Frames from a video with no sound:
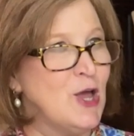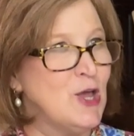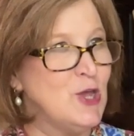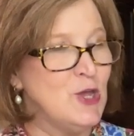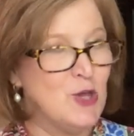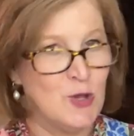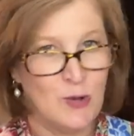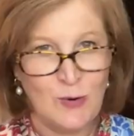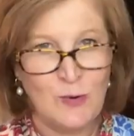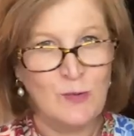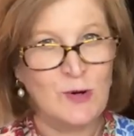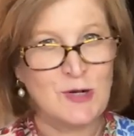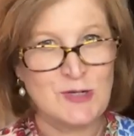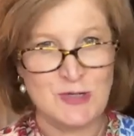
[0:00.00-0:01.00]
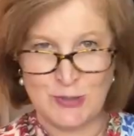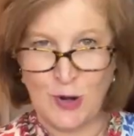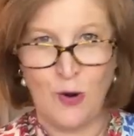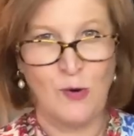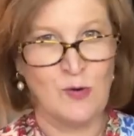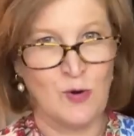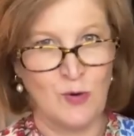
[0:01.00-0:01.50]
you were
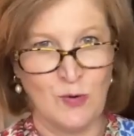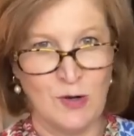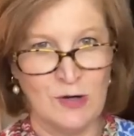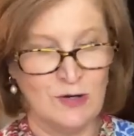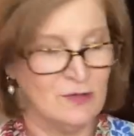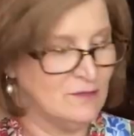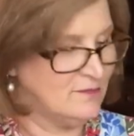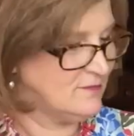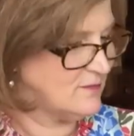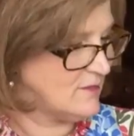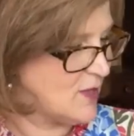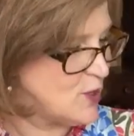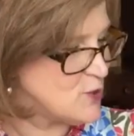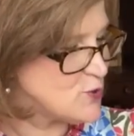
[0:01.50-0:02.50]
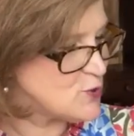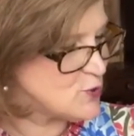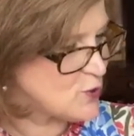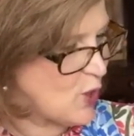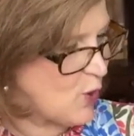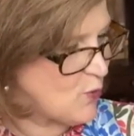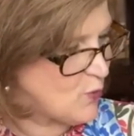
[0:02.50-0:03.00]
so cool? So